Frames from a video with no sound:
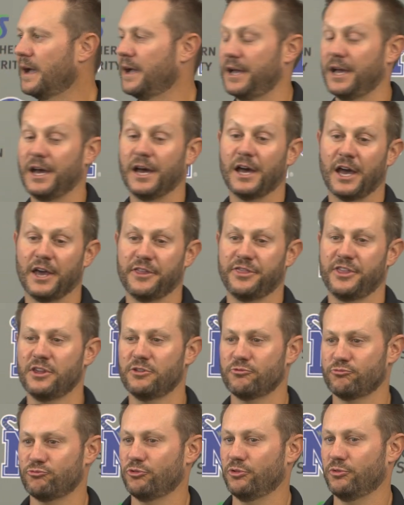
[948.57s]
I
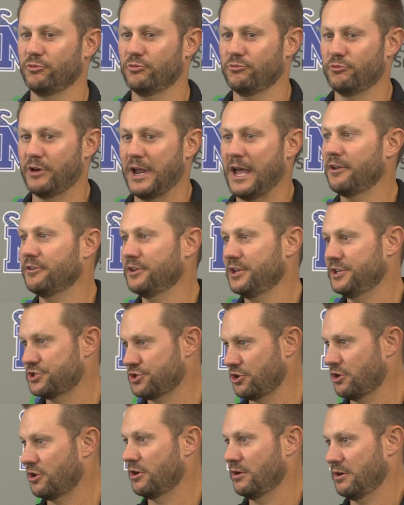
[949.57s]
think reality,
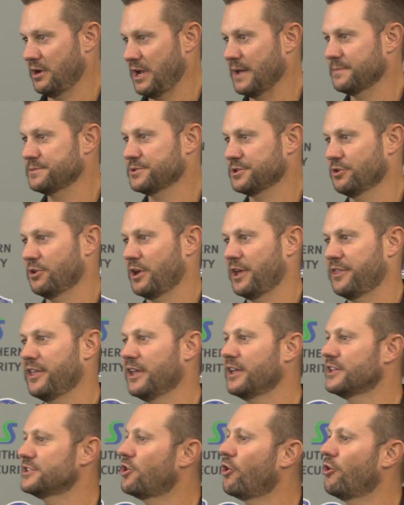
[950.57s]
sure, absolutely. I
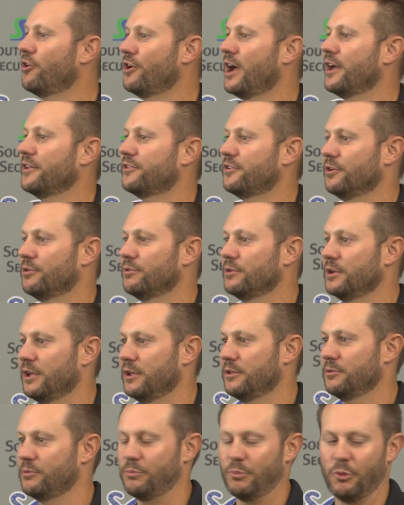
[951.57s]
think it's hard not
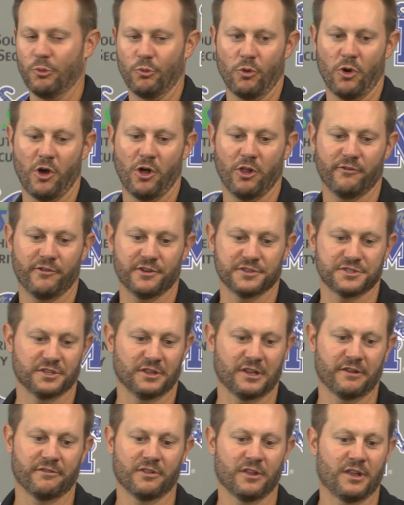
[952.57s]
to. All of us
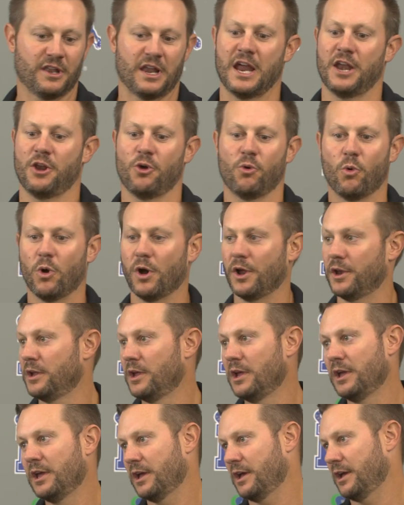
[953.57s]
that live in the 901,
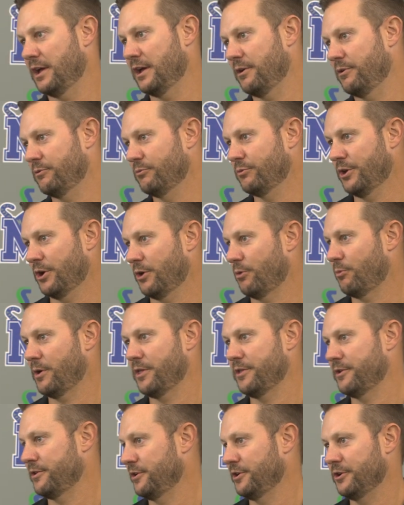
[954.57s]
you know,
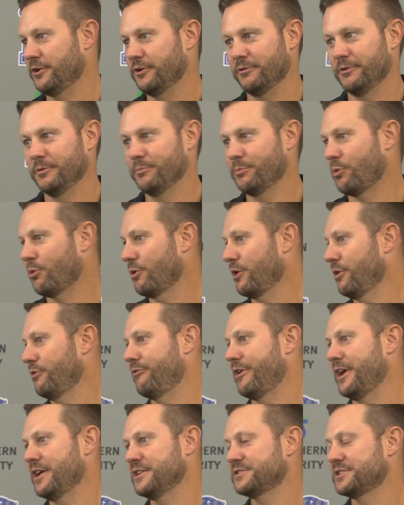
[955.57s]
whether you're born
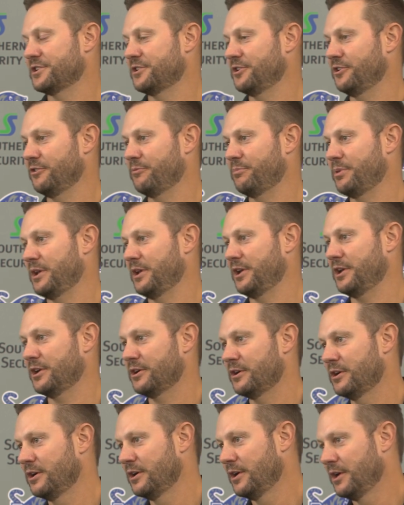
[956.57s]
and raised here and you've been
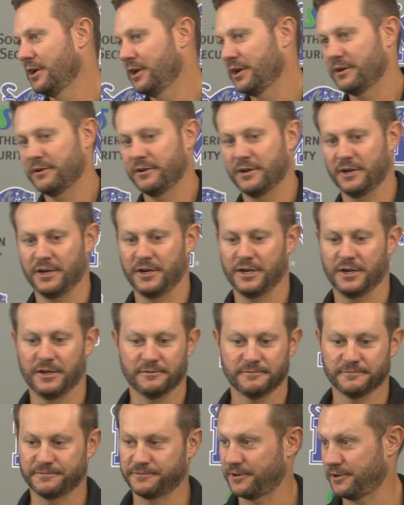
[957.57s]
here
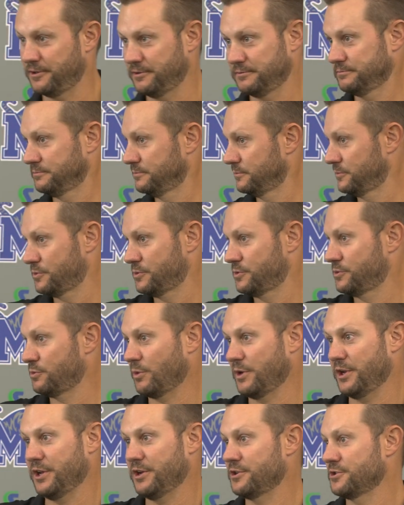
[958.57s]
for
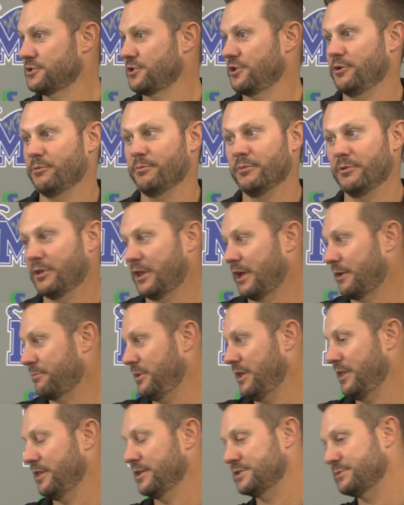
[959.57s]
20 years, or you're like
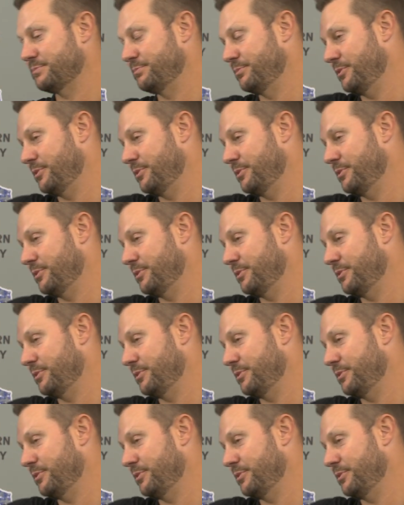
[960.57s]
me that's,